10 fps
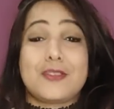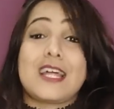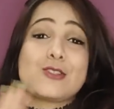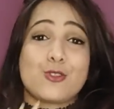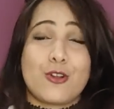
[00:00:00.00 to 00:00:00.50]

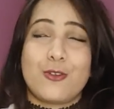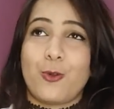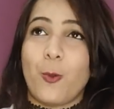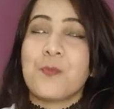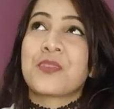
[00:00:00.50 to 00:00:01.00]
that's not
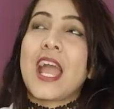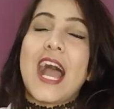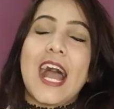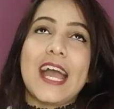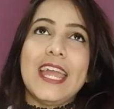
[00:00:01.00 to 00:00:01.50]
true.
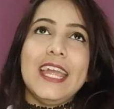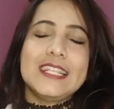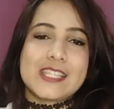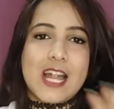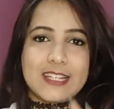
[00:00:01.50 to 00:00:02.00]
I
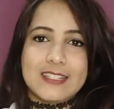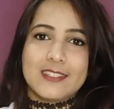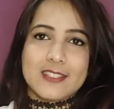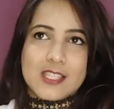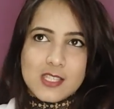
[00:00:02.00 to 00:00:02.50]

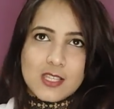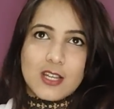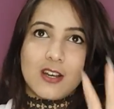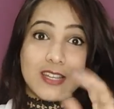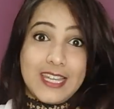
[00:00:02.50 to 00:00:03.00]
started this
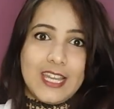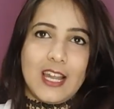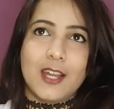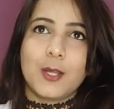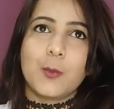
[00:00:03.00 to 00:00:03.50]
nail
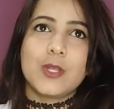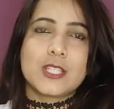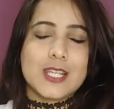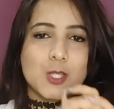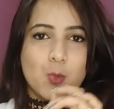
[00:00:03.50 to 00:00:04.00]
art with
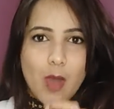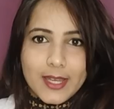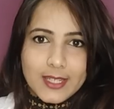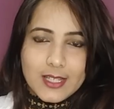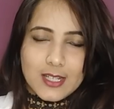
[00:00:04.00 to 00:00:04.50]
just
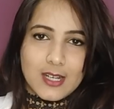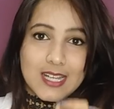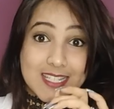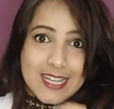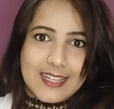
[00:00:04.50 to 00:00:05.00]
one
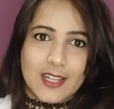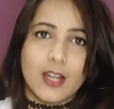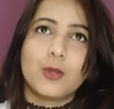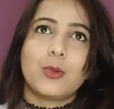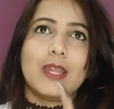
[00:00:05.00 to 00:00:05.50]

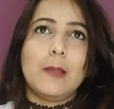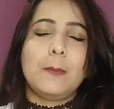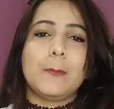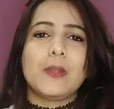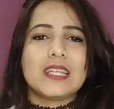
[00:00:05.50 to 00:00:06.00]
agenda to tell
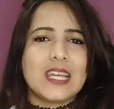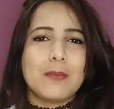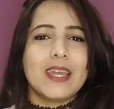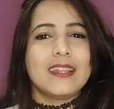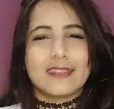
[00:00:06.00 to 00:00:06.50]
people ki
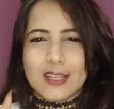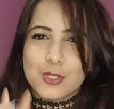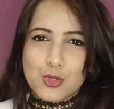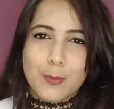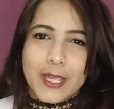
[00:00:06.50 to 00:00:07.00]
bhai 10
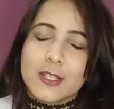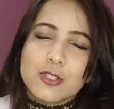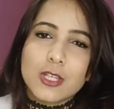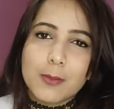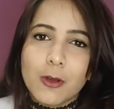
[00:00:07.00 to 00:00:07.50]
rupees ki jo
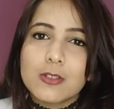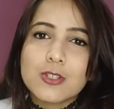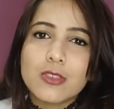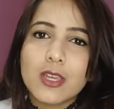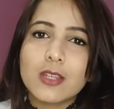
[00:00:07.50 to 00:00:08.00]
nail polish
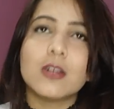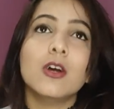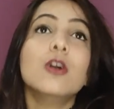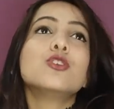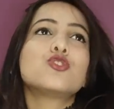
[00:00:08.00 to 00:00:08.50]
hoti hai na,
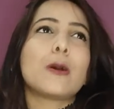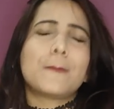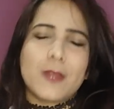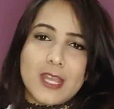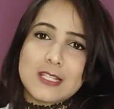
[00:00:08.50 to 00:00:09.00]
jo
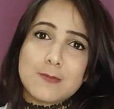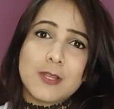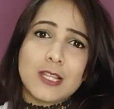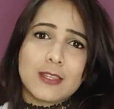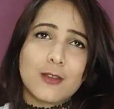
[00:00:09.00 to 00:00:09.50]
aap trains
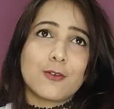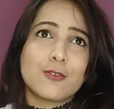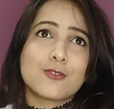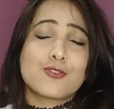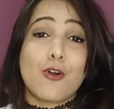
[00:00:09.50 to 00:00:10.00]
mein lete
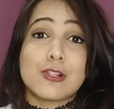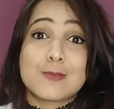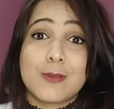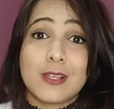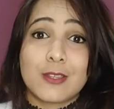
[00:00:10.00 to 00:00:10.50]
ho, stalls
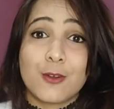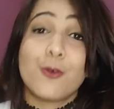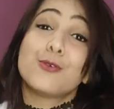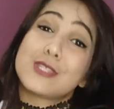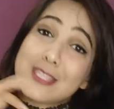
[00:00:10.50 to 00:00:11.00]
pe lete
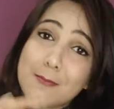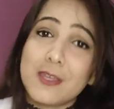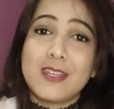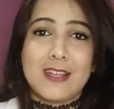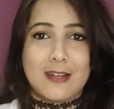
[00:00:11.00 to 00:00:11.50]
ho, usse
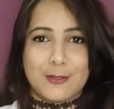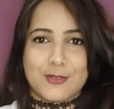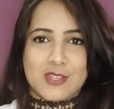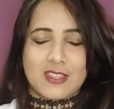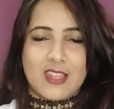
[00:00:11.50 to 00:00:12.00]
bhi nail art ho
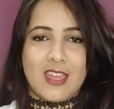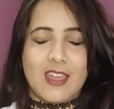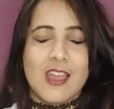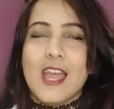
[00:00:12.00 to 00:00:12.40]
sakta hai.